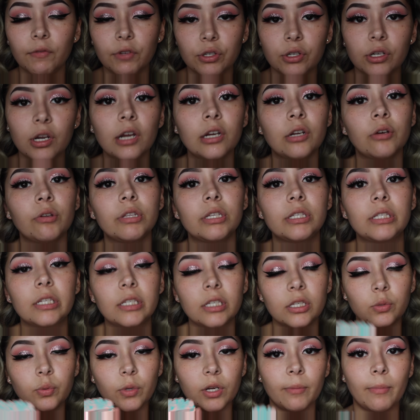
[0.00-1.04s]
If you do not know this,
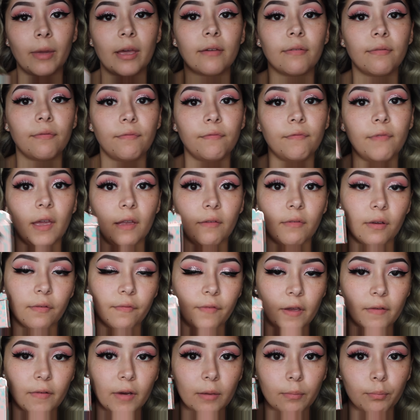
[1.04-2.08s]
this is one of my favorite,
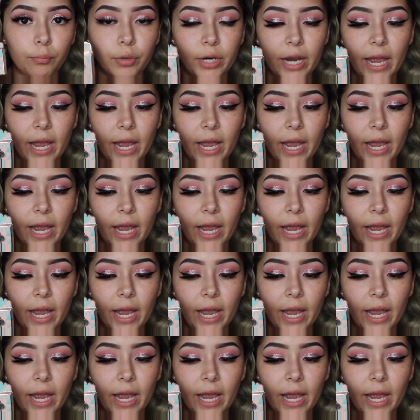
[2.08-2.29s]
favorite